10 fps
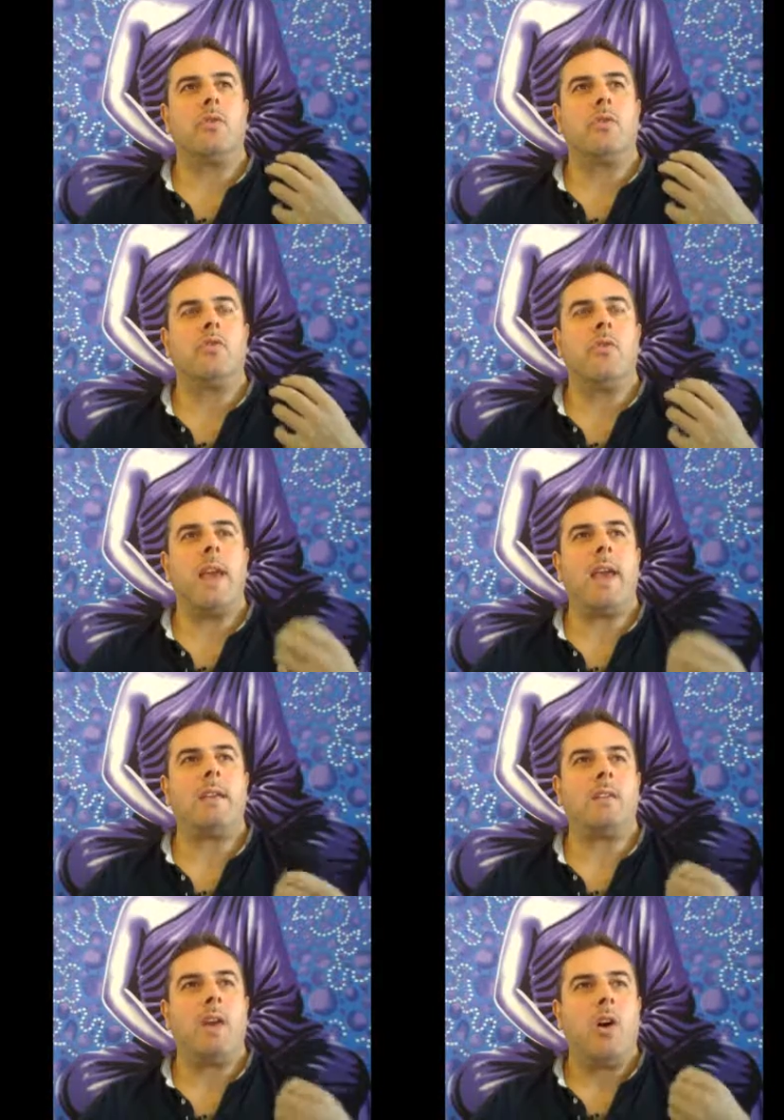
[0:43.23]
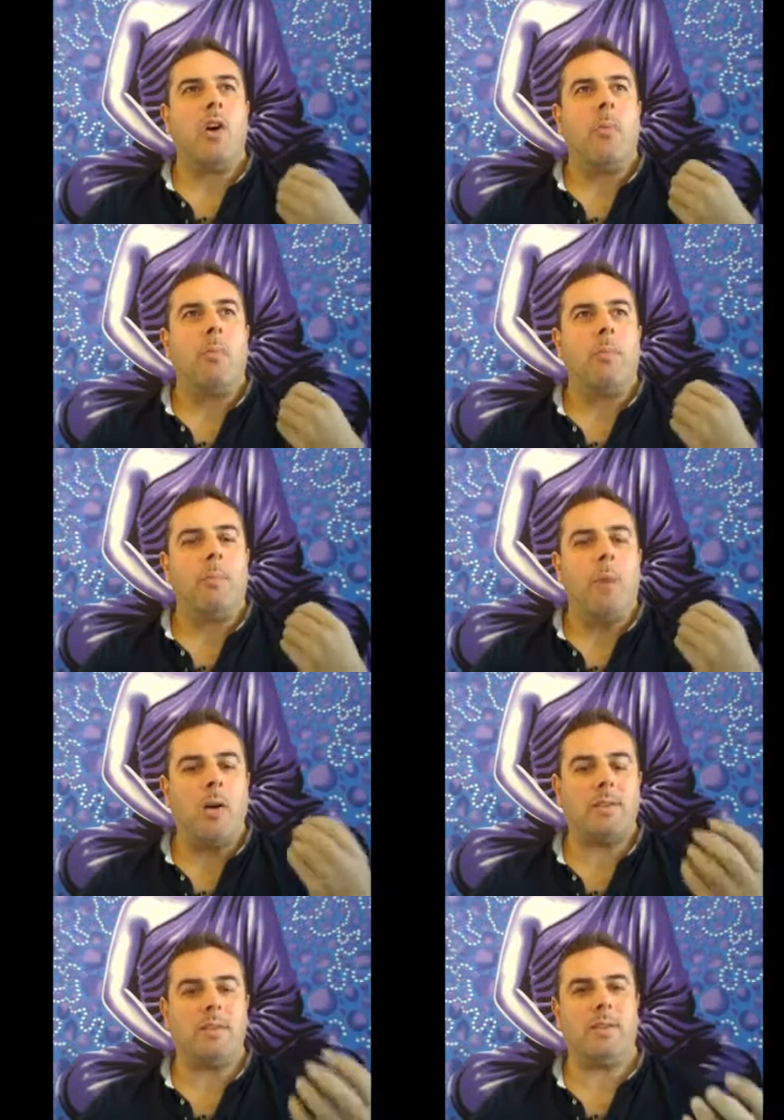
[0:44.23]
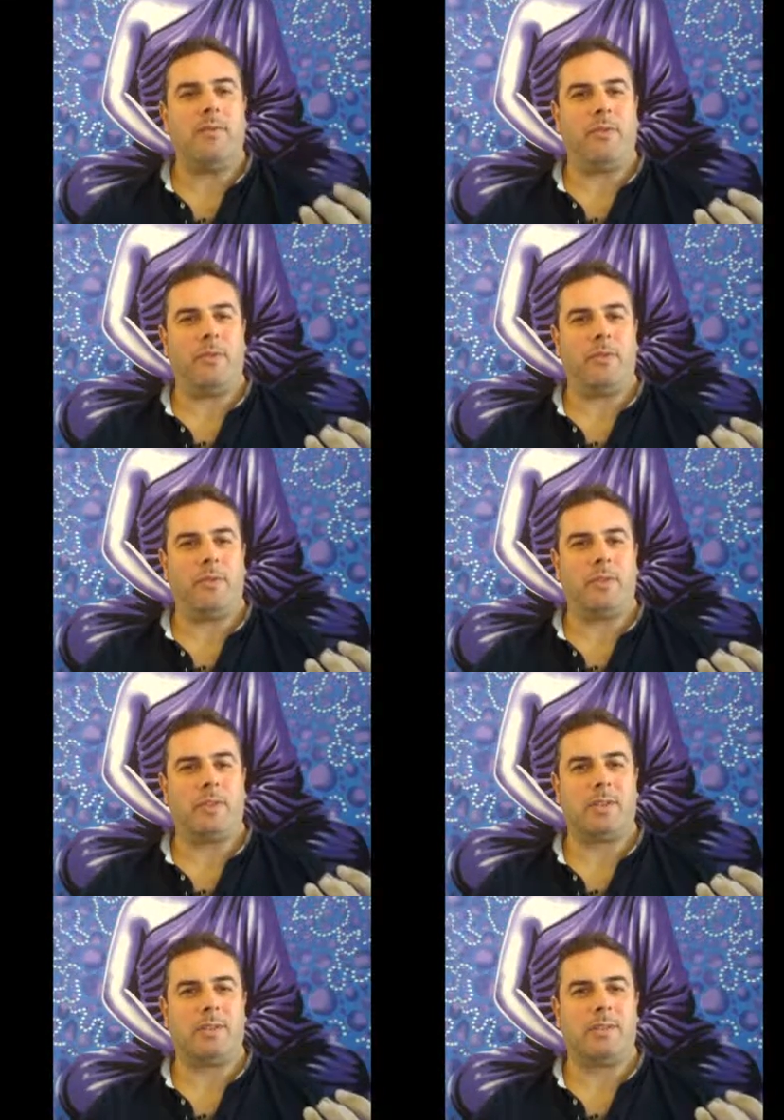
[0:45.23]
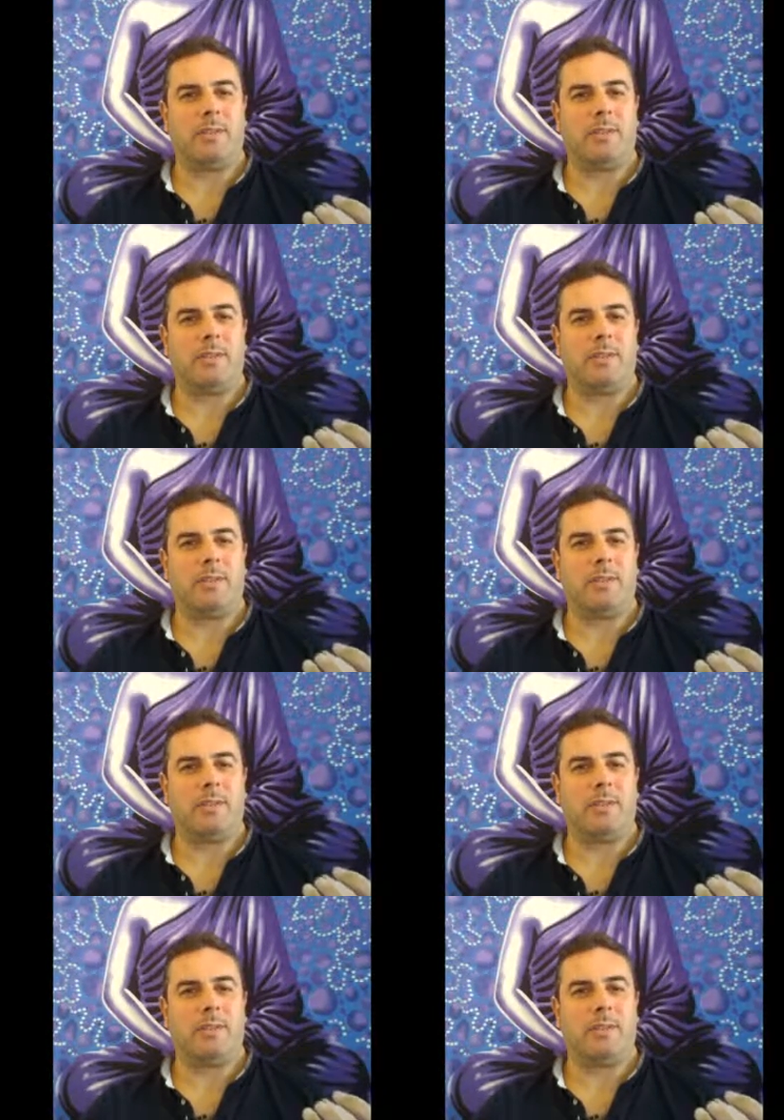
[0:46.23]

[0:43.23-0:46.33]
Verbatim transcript: create positive thoughts,